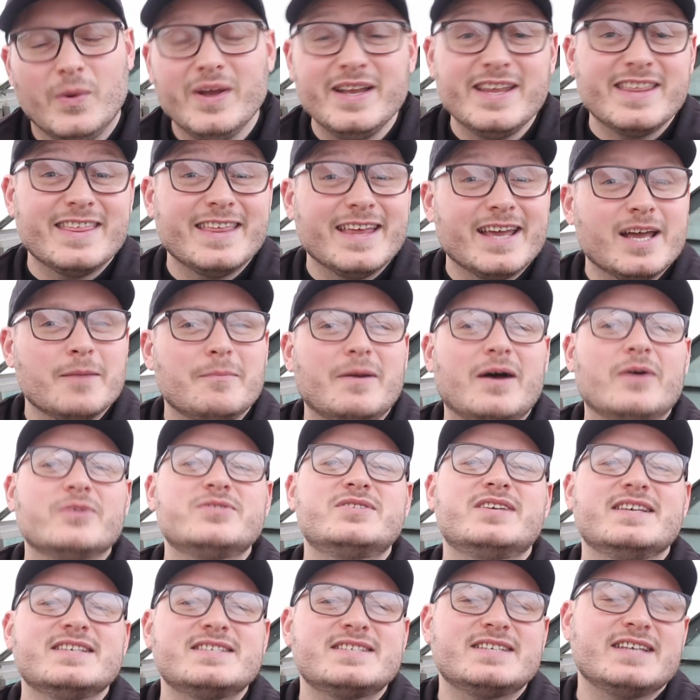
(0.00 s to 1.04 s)
When you think
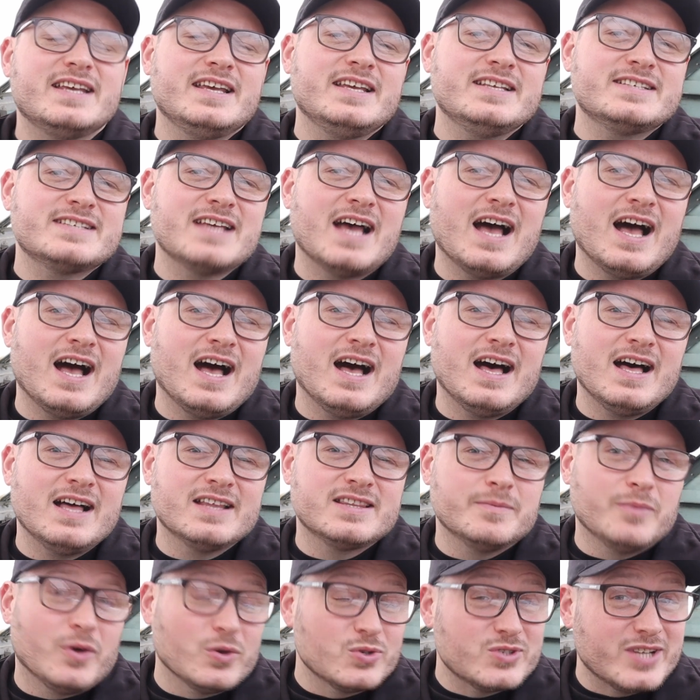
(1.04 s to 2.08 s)
about it, seeds
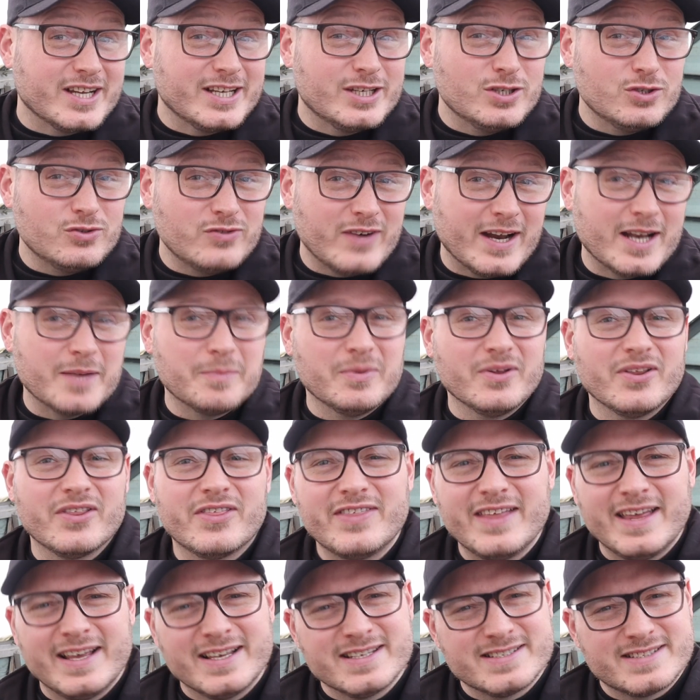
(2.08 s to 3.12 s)
are the most incredible
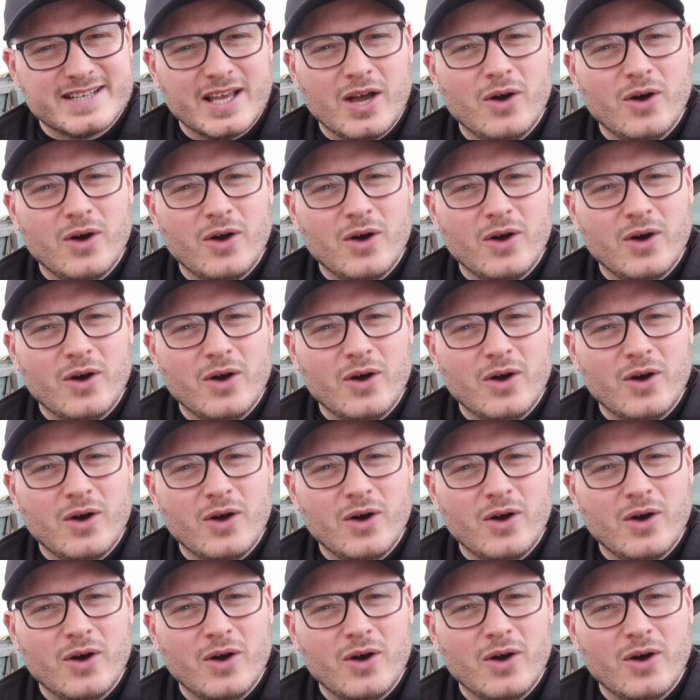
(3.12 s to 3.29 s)
things.